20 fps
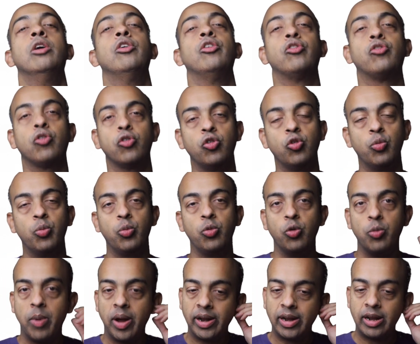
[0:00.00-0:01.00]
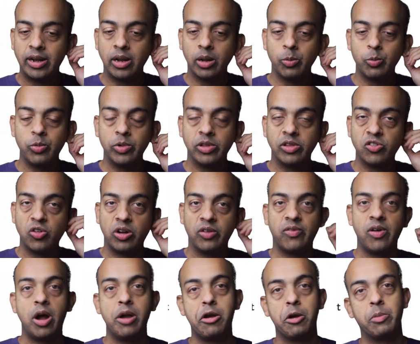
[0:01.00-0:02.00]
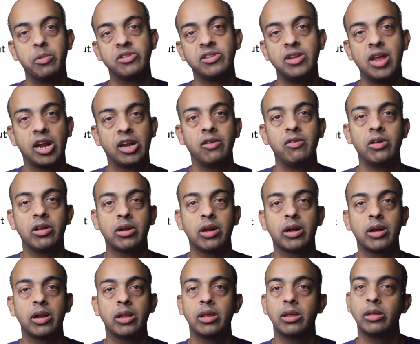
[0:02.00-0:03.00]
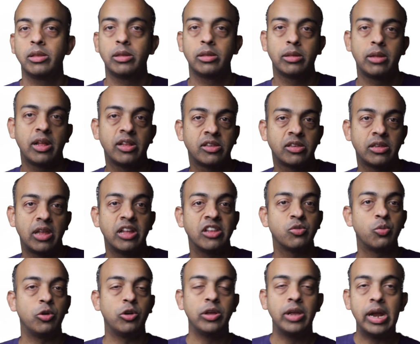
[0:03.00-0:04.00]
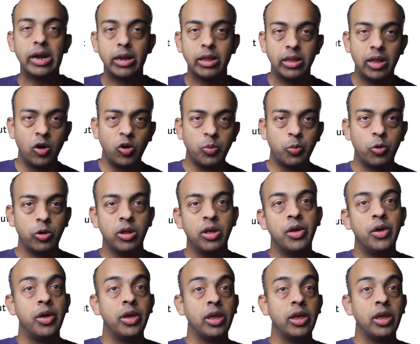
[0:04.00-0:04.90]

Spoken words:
So you might end up with sort of 100% activity rate, and then that's what you get at the output.